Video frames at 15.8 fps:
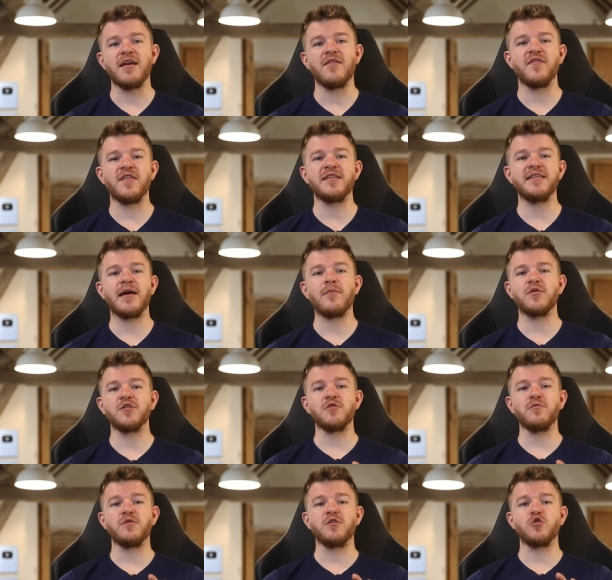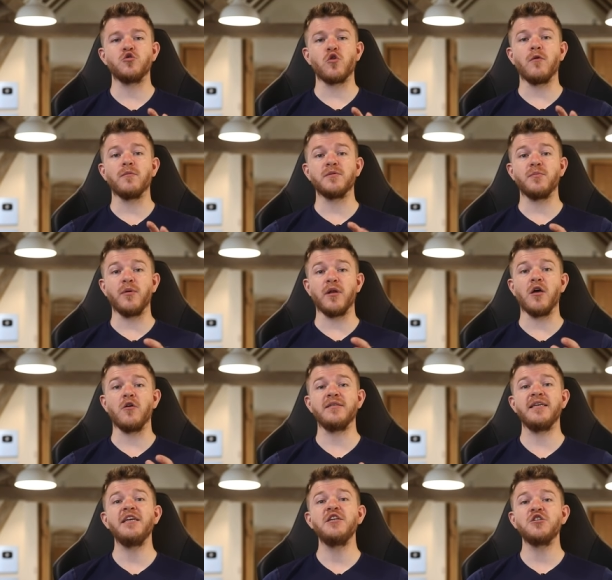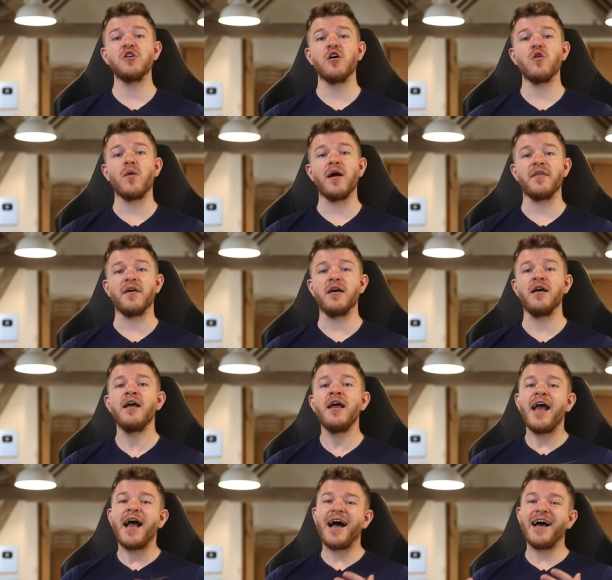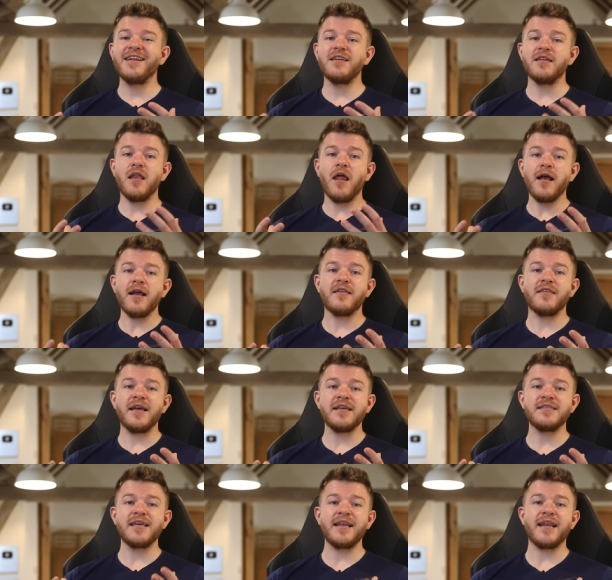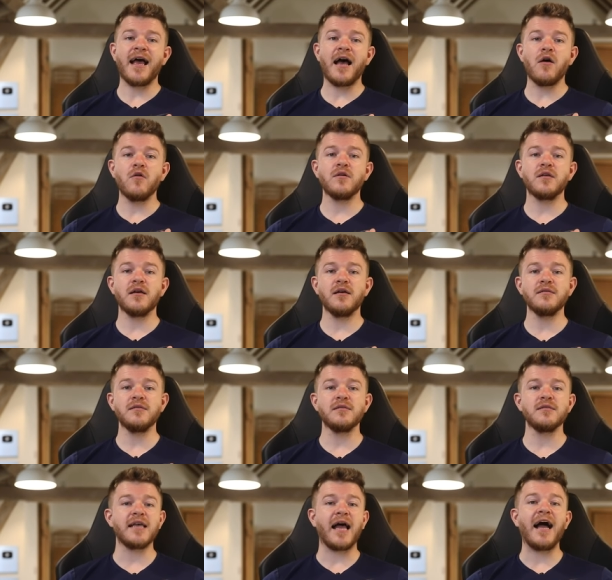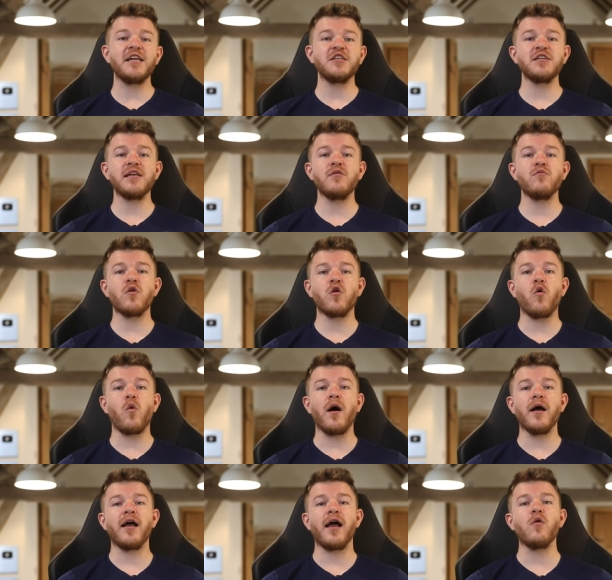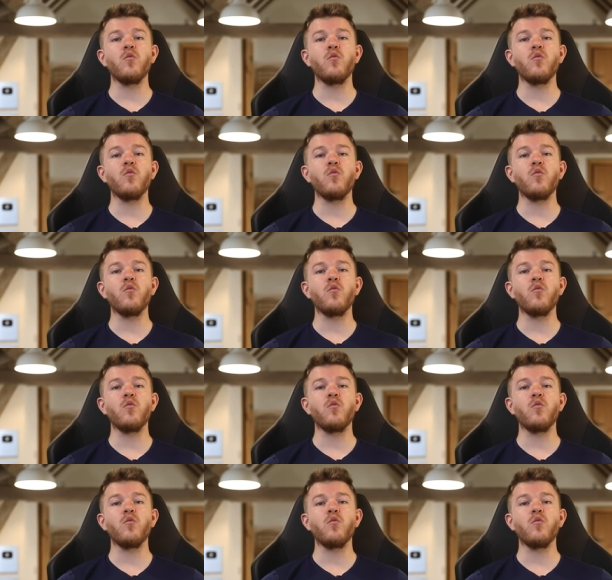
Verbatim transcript: if the temperature drops below t-shirt weather, and like their scent hound cousins, actually require